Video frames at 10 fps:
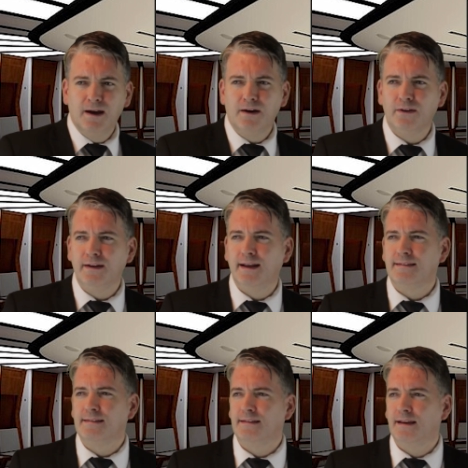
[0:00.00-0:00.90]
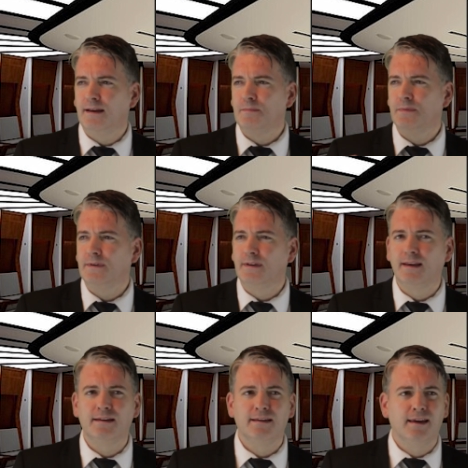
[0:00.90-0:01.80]
All right, lads. Um,
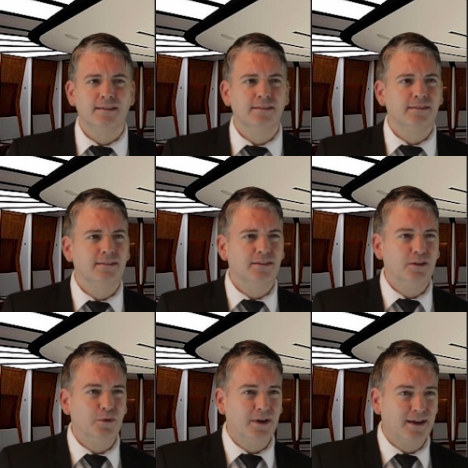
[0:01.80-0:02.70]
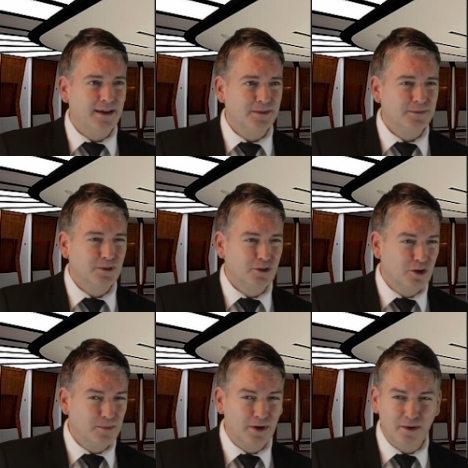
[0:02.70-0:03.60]
can I get you to uh,
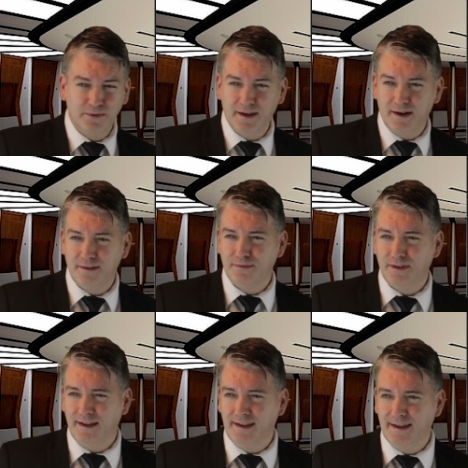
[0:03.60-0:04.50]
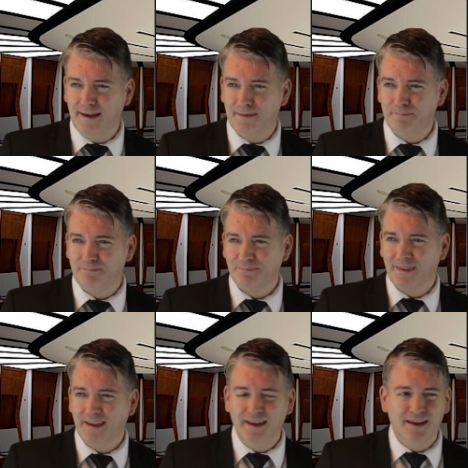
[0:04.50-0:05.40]
come around here for the um,
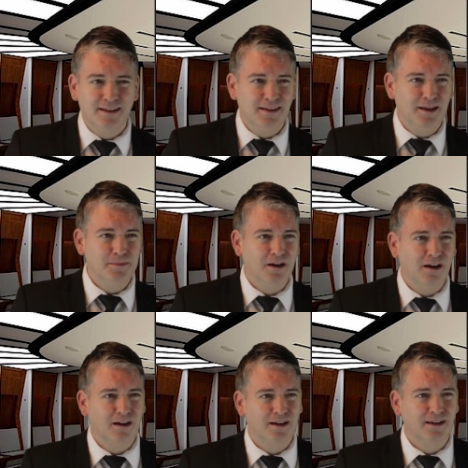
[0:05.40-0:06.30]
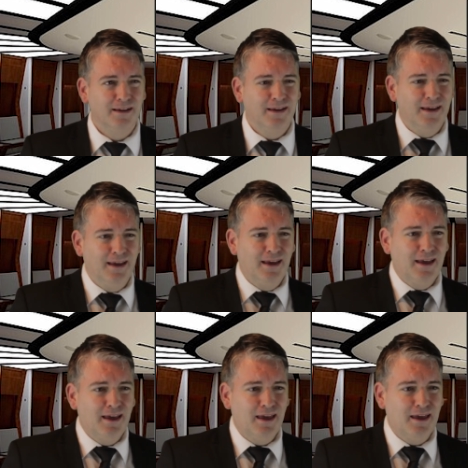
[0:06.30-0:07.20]
team talk?
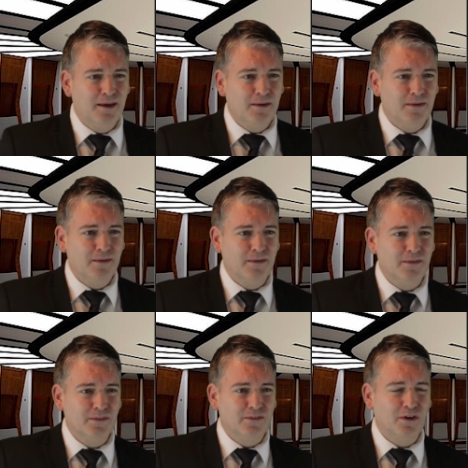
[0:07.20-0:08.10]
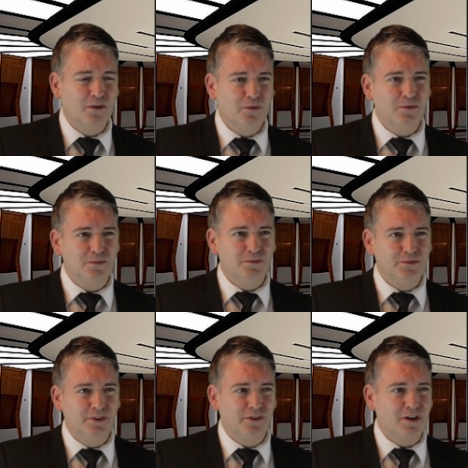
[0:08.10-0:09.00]
Uh, so,
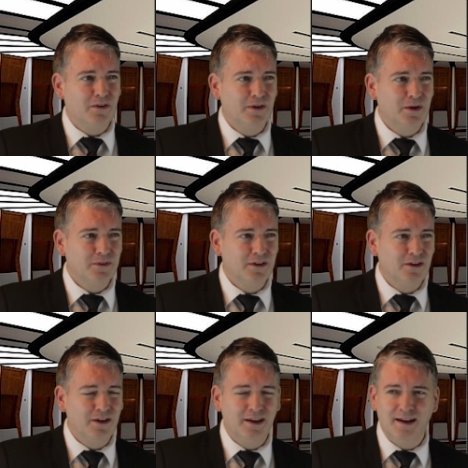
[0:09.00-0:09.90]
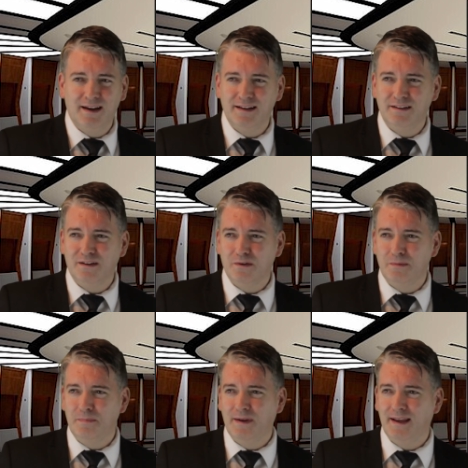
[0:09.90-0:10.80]
you are going out tonight, and you're going to
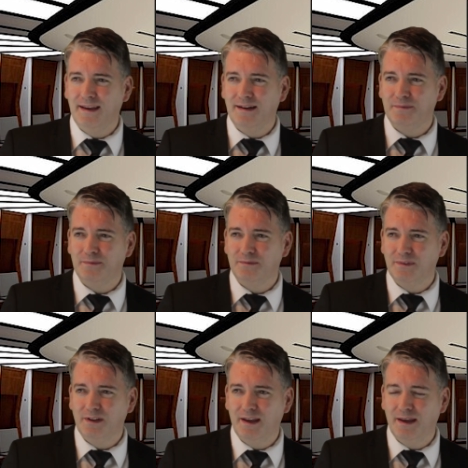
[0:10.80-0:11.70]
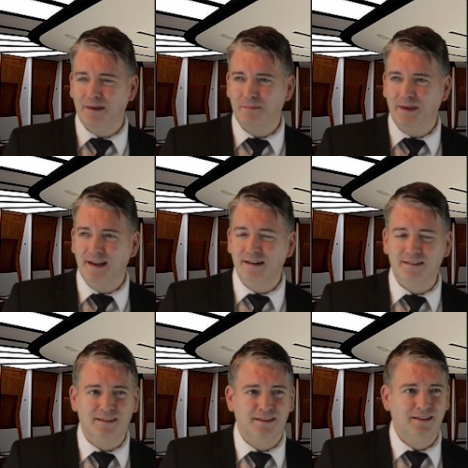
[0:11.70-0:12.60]
be playing um,
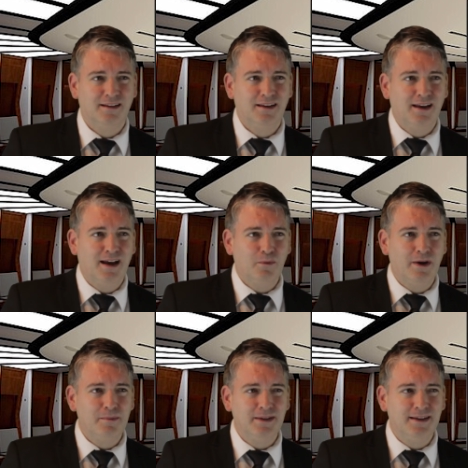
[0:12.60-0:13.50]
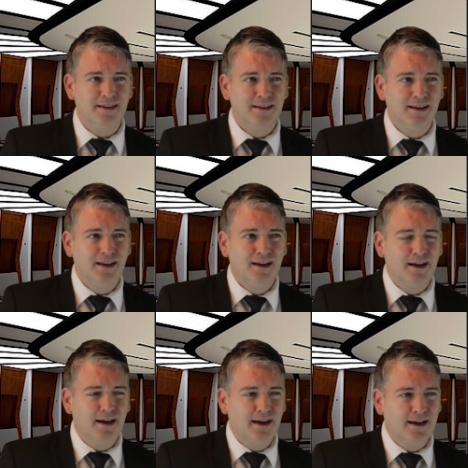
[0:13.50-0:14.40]
England at Wembley,
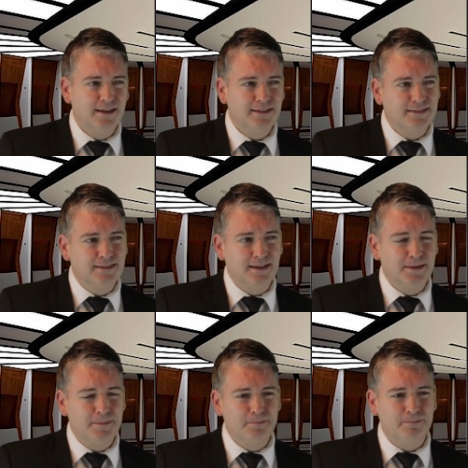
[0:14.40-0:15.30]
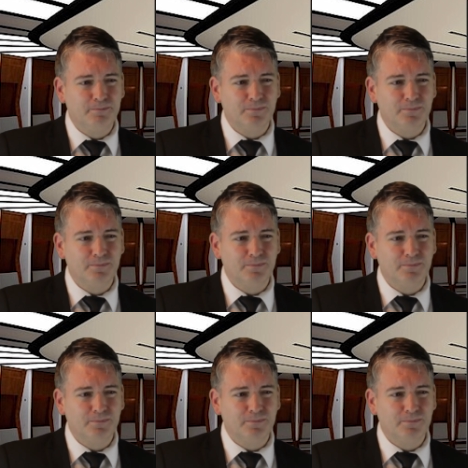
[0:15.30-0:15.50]
and um,